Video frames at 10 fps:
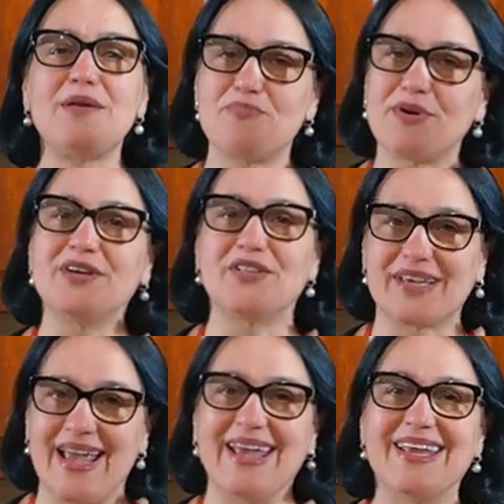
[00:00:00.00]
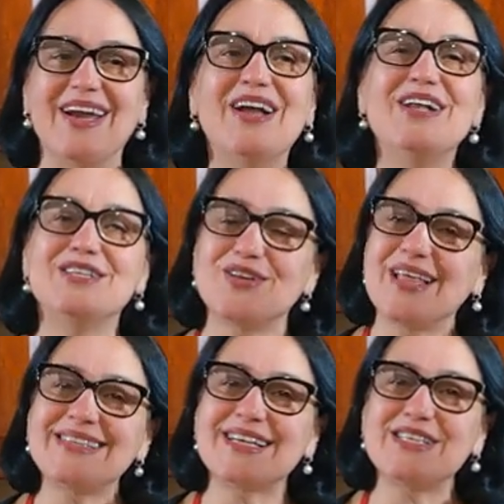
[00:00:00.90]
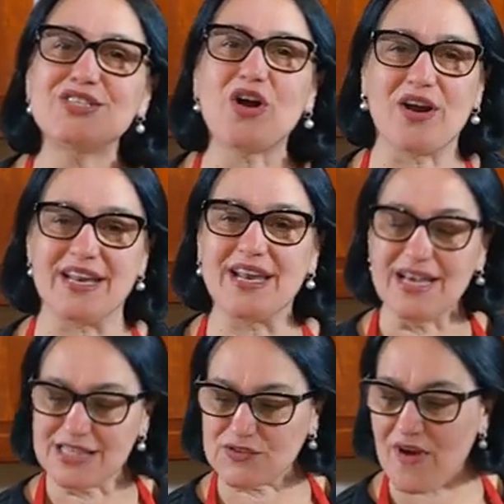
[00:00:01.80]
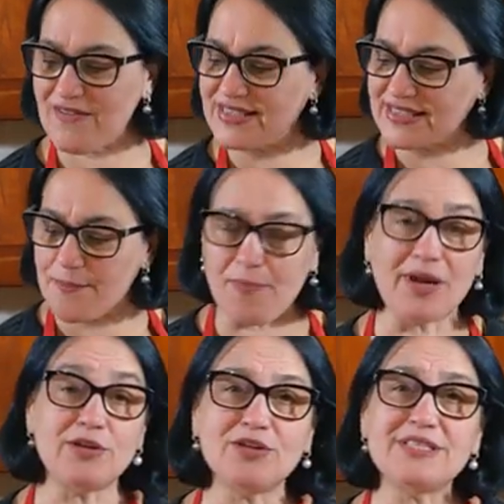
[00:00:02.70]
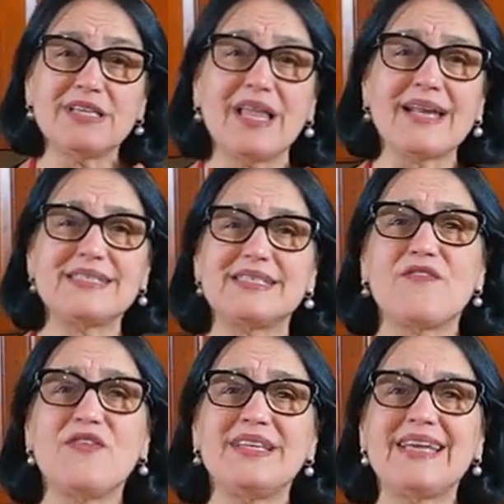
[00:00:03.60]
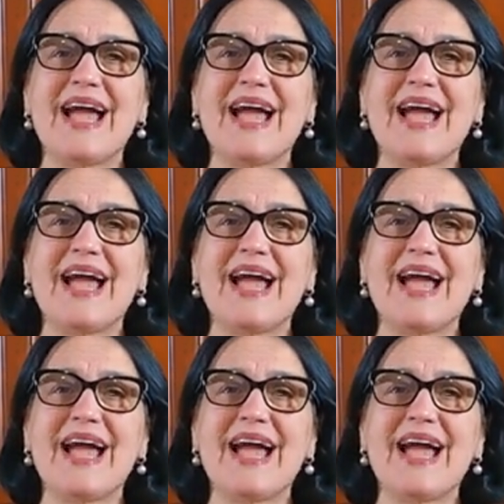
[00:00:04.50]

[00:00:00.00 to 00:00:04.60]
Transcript: and bring her the cake. So let's get started. It's very simple. I know there's a lot of stuff on the